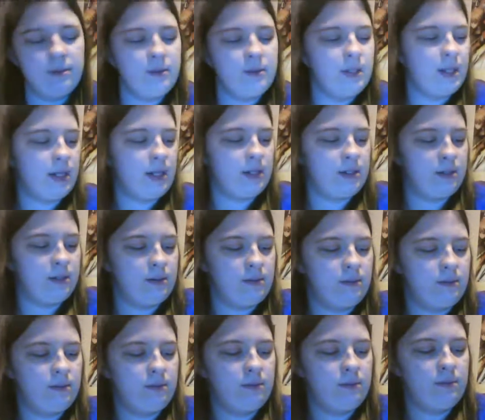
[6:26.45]
And I
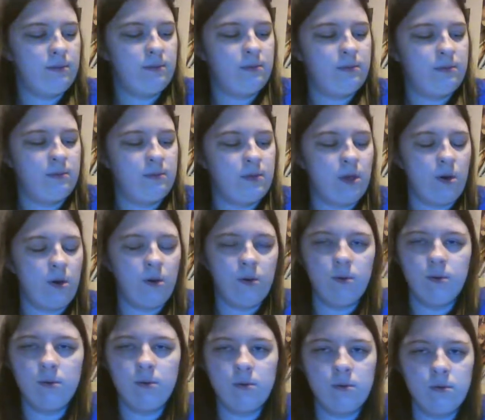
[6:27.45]

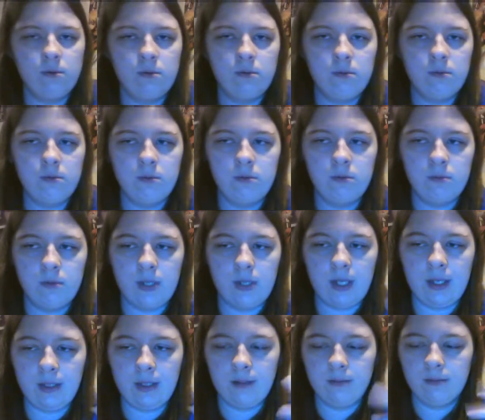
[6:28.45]
don't,
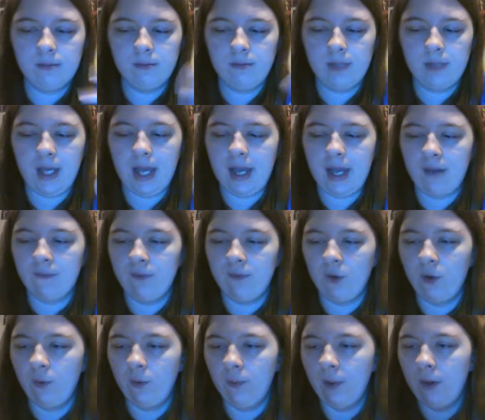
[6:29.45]
like, have
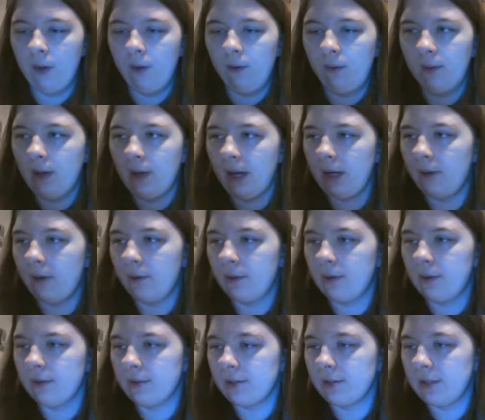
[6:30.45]
New Moon. I don't
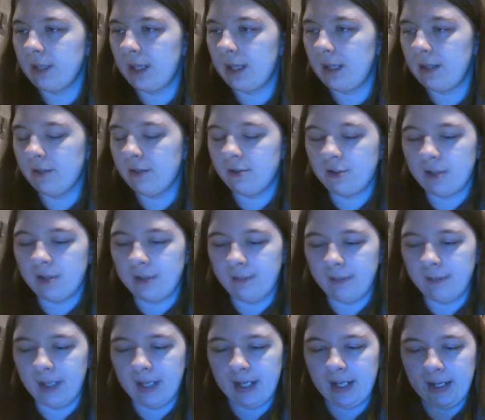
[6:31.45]
understand. I just
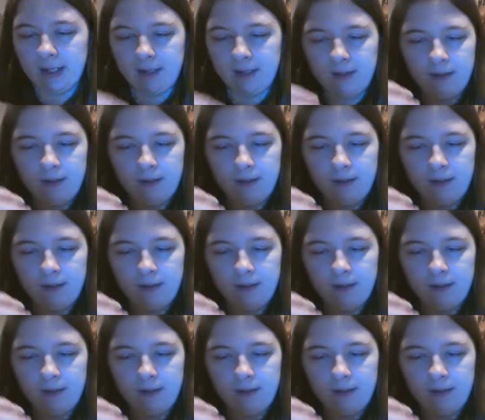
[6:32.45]
didn't buy it.